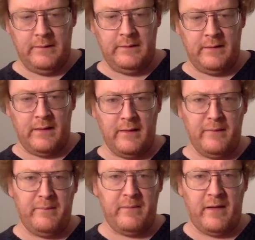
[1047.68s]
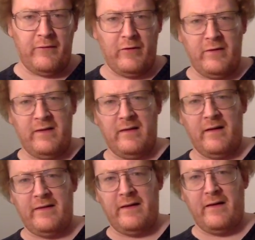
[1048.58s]
um, I've heard that
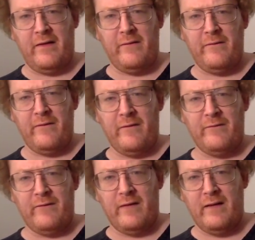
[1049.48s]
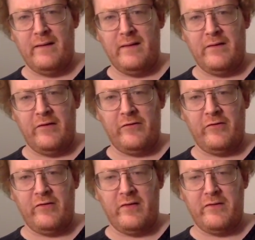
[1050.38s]
I think other uh,
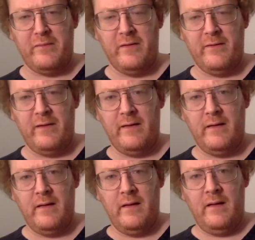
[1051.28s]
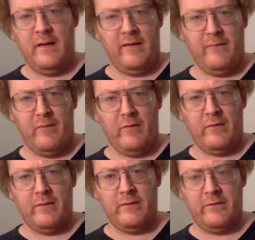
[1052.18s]
editions of this movie have
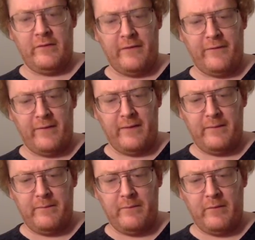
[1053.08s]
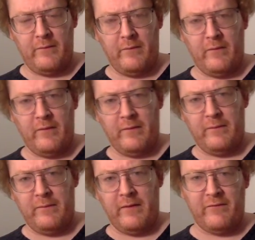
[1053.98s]
more stuff on them, more more
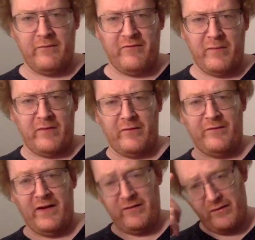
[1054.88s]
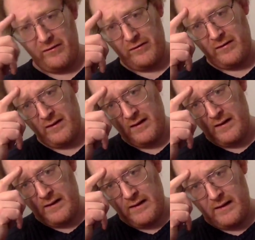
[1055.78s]
special features.
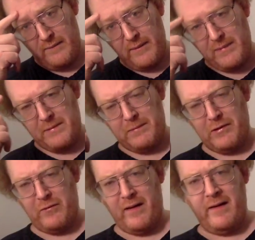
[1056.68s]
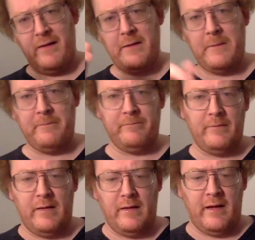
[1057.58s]
Maybe the Blu-ray.
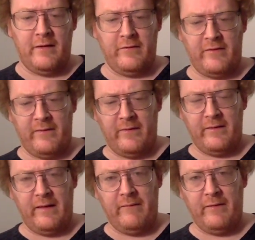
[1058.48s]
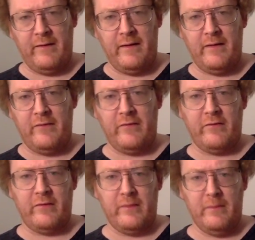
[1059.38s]
Uh, I just have the DVD. It's
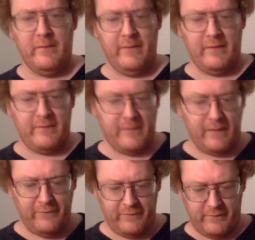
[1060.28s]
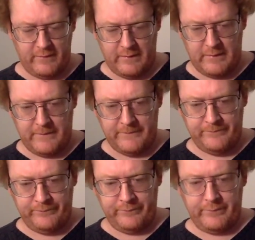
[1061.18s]
just the movie itself.
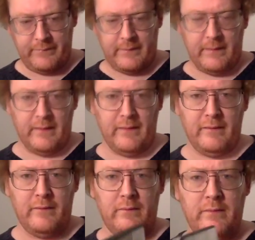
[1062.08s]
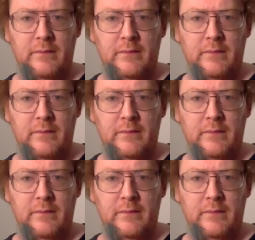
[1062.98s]
Uh,